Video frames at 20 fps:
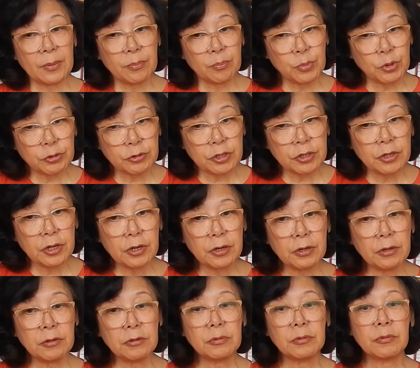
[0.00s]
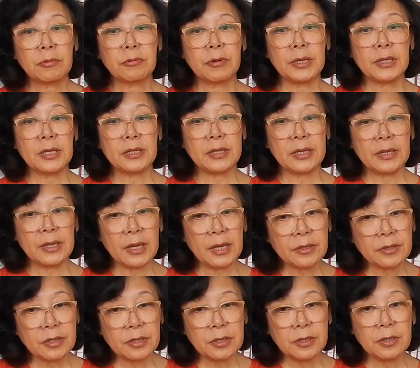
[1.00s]
butanol greater than
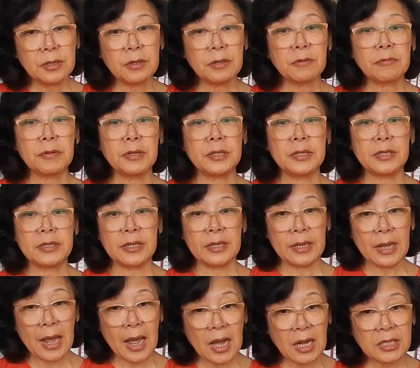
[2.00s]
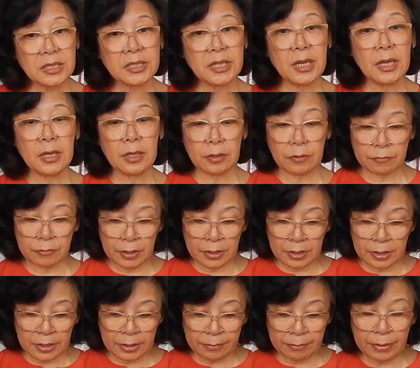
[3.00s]
ethanol, greater than hexane,
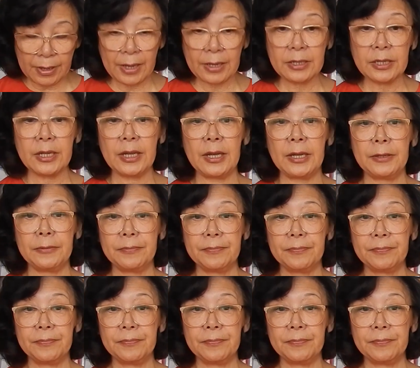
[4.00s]
greater than pentane.